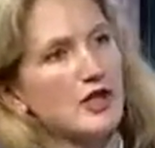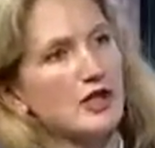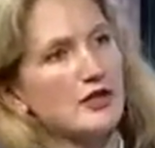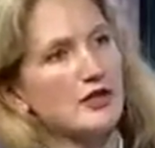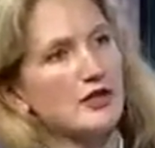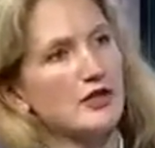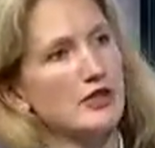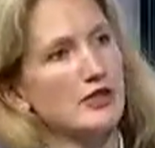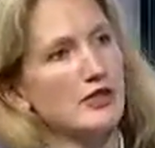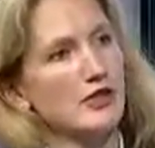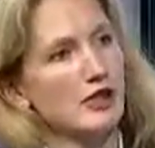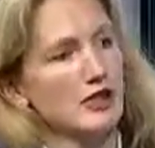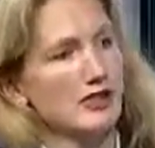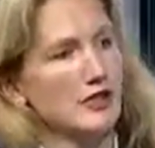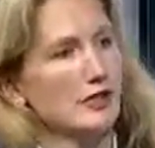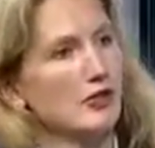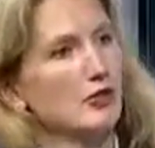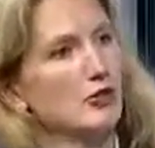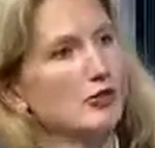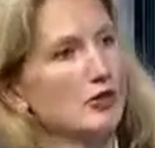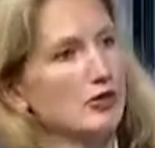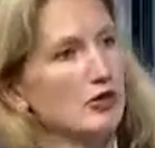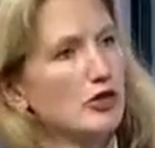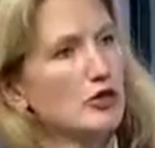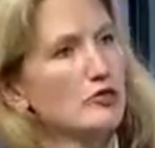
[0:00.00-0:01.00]
and the
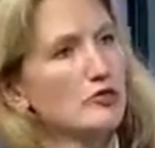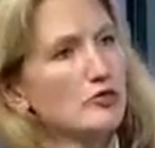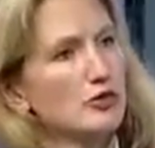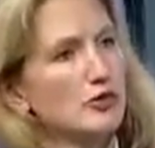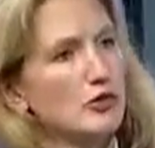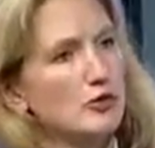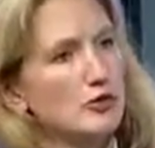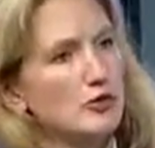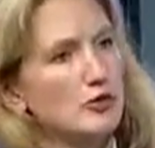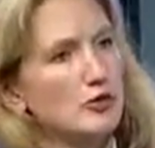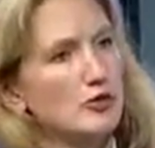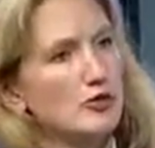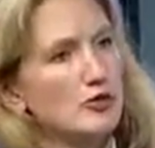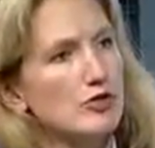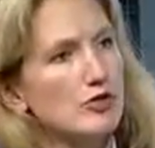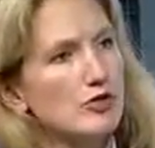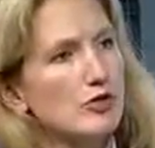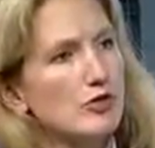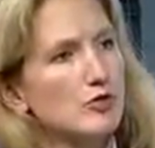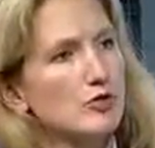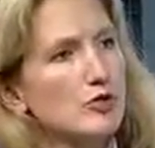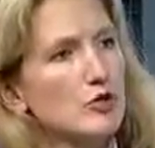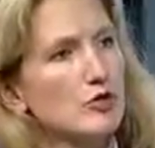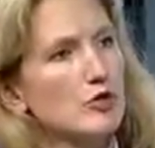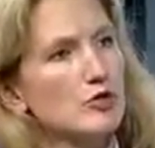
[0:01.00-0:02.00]
national oil companies? Will we
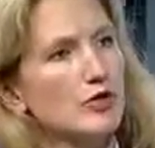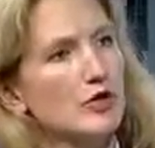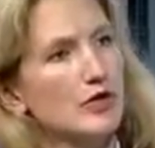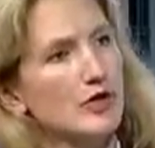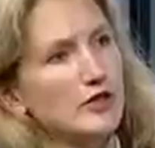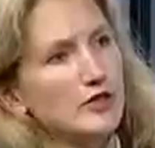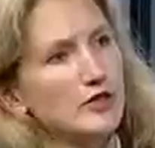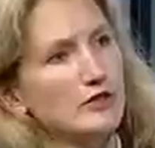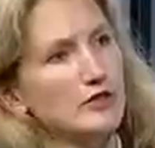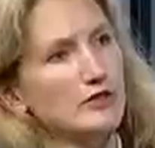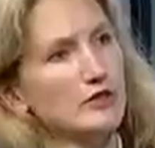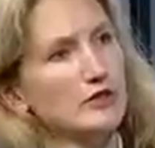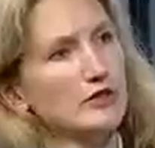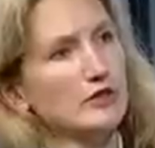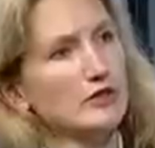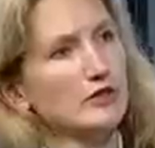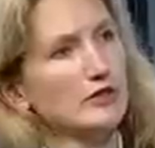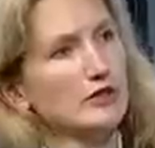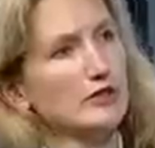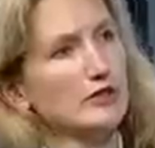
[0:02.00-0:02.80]
see more of that?